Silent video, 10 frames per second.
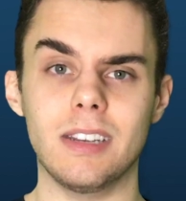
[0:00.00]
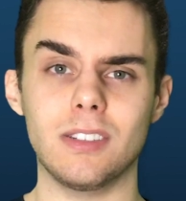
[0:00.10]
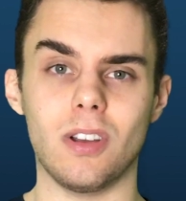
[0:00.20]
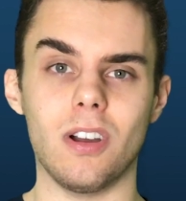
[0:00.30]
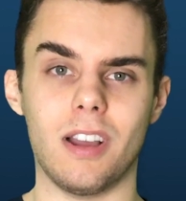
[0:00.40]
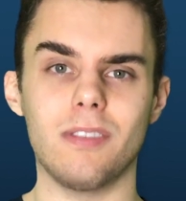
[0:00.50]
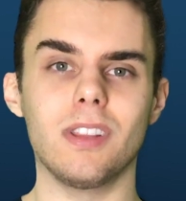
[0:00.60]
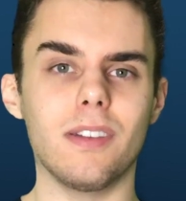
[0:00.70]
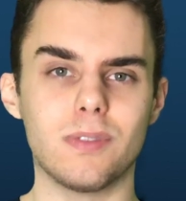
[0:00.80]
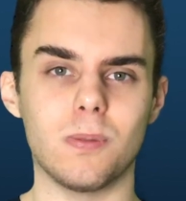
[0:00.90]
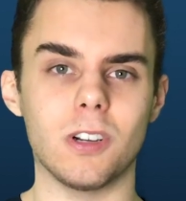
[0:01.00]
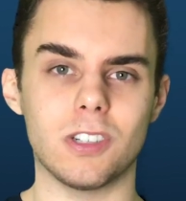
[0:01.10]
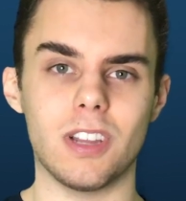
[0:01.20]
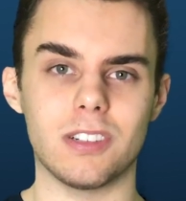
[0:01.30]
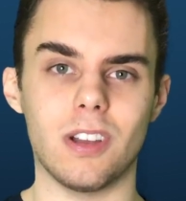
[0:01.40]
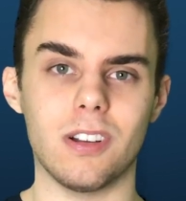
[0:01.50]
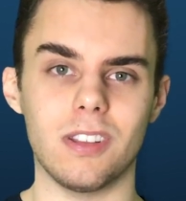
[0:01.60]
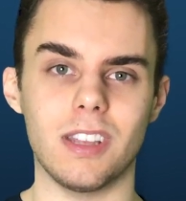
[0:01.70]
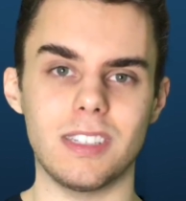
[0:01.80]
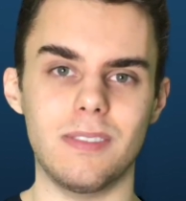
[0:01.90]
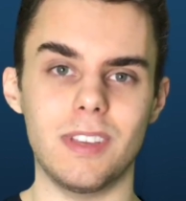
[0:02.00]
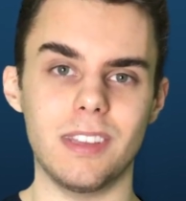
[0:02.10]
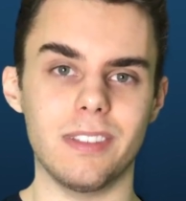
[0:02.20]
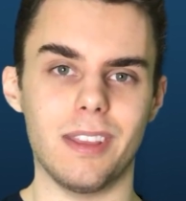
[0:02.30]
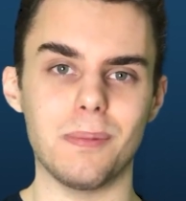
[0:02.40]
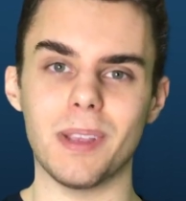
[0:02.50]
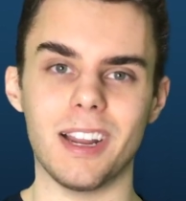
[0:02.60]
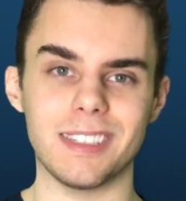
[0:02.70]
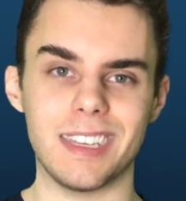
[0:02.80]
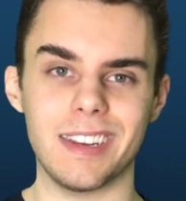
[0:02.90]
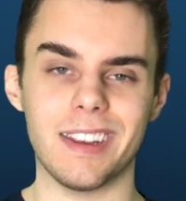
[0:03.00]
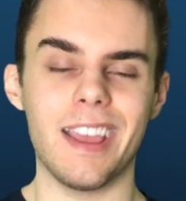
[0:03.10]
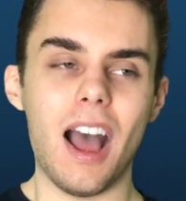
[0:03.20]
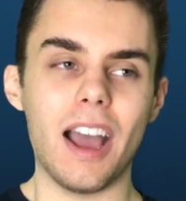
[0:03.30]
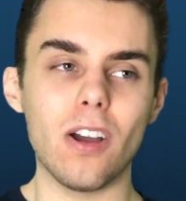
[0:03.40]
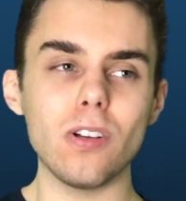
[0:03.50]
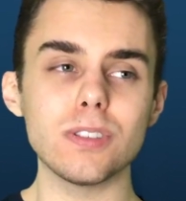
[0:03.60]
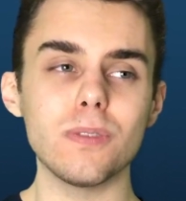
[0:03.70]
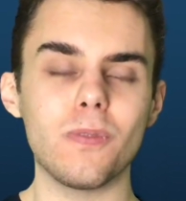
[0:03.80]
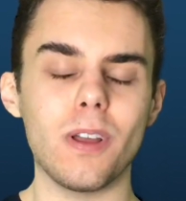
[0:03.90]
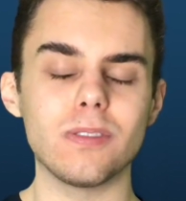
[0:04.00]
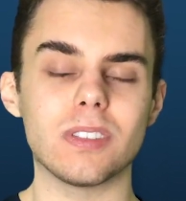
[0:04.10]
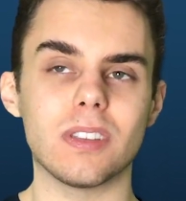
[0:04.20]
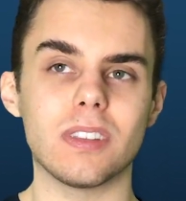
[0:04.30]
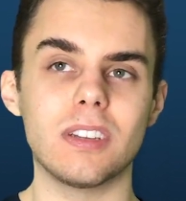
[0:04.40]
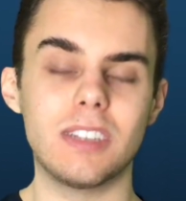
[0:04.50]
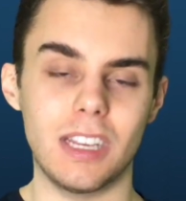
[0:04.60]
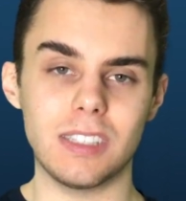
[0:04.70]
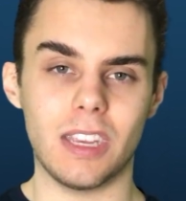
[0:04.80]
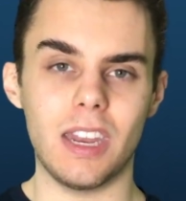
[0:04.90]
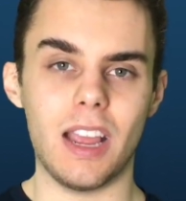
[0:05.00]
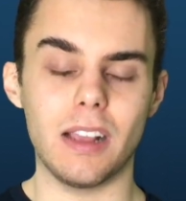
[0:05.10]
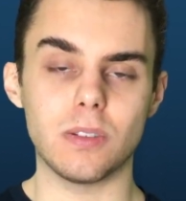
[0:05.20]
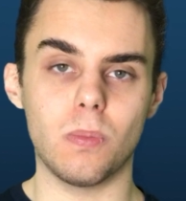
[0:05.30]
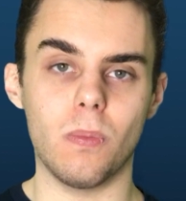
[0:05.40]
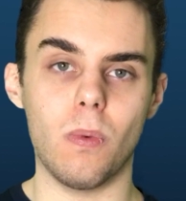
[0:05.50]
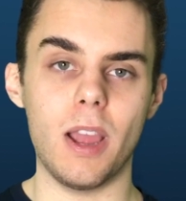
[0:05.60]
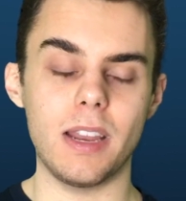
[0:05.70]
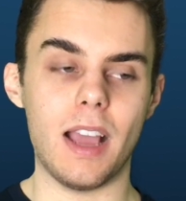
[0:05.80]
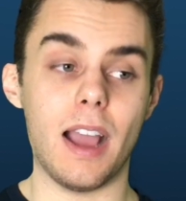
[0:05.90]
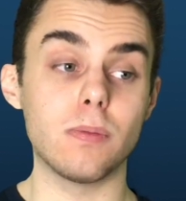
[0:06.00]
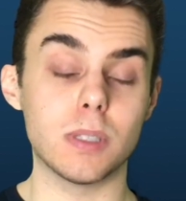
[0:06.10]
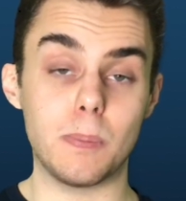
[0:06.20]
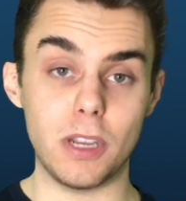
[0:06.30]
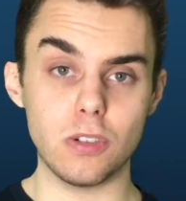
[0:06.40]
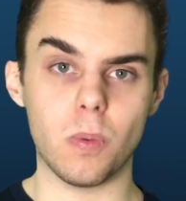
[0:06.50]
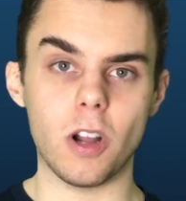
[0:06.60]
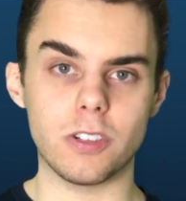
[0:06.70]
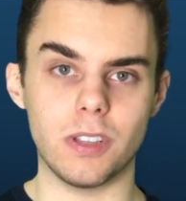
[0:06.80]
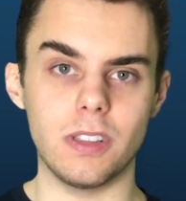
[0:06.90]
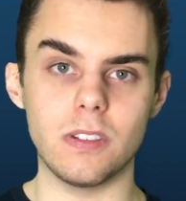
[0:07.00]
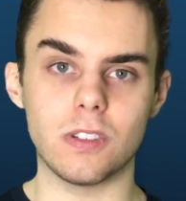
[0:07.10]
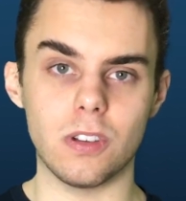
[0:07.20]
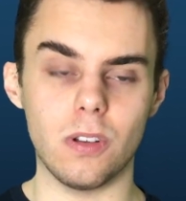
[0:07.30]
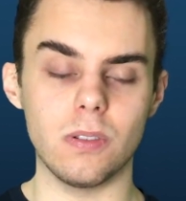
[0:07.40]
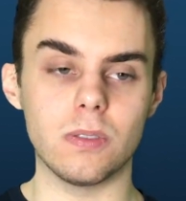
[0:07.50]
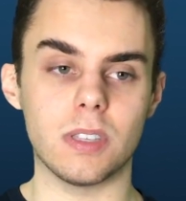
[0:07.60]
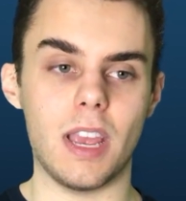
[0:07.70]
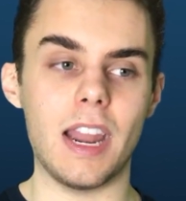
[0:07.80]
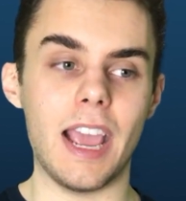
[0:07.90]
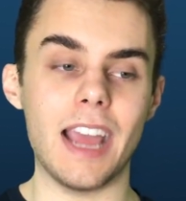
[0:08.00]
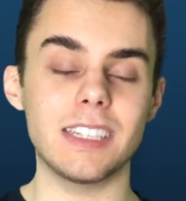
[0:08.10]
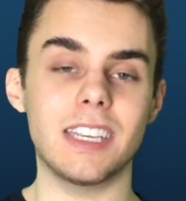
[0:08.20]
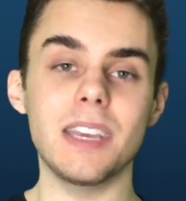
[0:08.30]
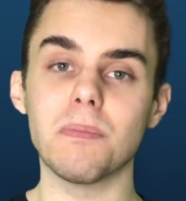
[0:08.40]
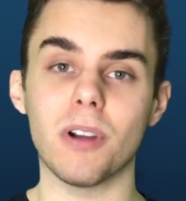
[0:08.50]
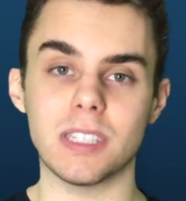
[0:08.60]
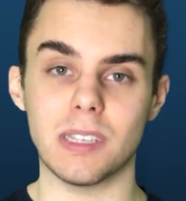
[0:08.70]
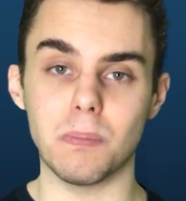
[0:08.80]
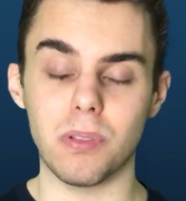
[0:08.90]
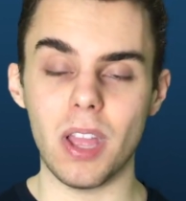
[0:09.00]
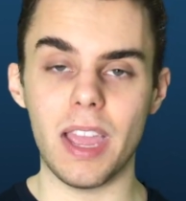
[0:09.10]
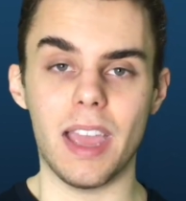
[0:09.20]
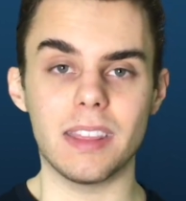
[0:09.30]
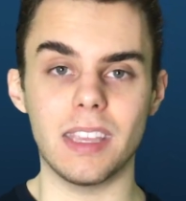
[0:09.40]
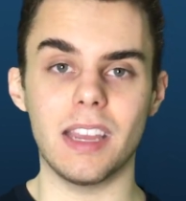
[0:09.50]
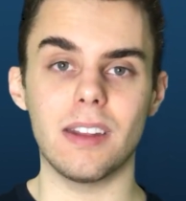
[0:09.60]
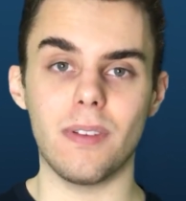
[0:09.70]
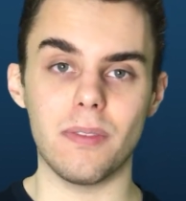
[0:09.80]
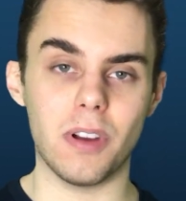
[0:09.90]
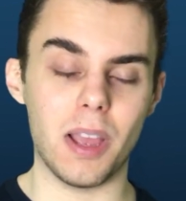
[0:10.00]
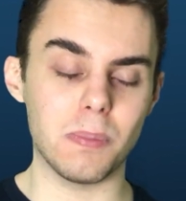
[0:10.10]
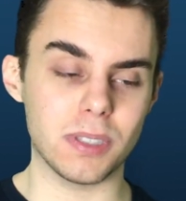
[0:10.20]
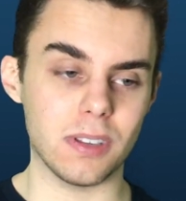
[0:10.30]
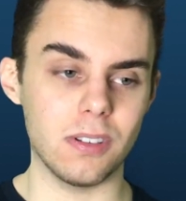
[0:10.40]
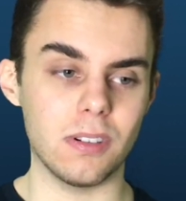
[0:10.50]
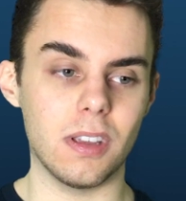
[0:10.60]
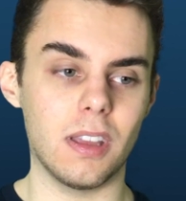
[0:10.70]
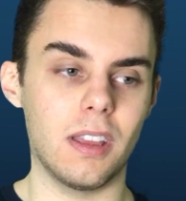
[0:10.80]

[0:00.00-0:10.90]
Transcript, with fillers: TikTok. I would love to watch TikTok on that TV. That would be kind of sick. I also felt the disconnect when I was binge watching these shows and I had to keep pressing play at the end of every episode.